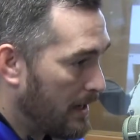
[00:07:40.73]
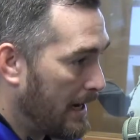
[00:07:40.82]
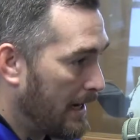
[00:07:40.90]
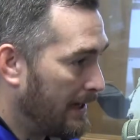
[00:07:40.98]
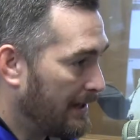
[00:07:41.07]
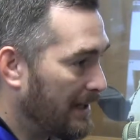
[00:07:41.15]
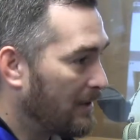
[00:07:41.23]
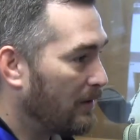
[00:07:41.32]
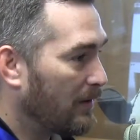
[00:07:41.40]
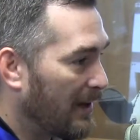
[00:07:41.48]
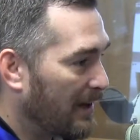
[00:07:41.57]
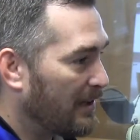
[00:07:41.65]
And
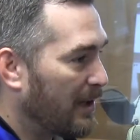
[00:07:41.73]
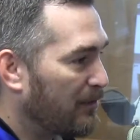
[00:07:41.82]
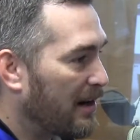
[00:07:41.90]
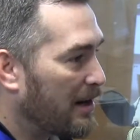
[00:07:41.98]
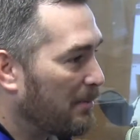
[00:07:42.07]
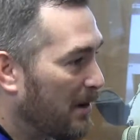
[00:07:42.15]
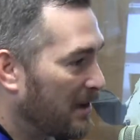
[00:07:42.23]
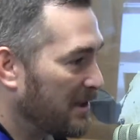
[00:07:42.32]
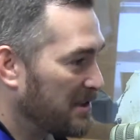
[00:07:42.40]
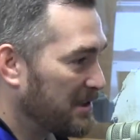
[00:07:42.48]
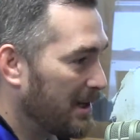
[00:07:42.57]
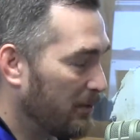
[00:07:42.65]
they frown upon
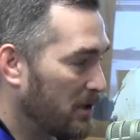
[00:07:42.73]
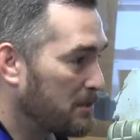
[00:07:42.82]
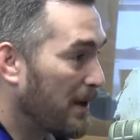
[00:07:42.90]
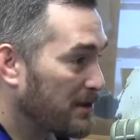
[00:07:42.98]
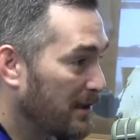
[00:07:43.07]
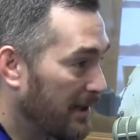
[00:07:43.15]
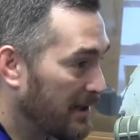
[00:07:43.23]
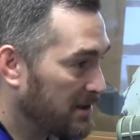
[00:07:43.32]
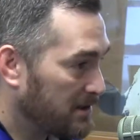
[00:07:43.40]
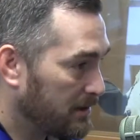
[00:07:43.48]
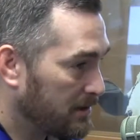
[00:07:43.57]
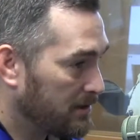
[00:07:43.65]
us saying we
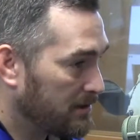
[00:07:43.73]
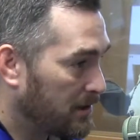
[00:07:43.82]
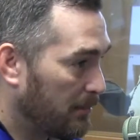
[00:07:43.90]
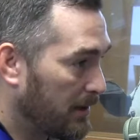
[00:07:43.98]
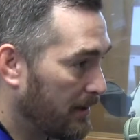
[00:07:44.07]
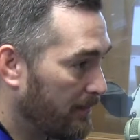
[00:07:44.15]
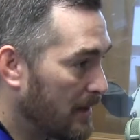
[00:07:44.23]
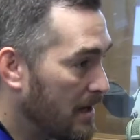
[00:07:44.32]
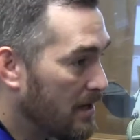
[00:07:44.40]
specialize in something.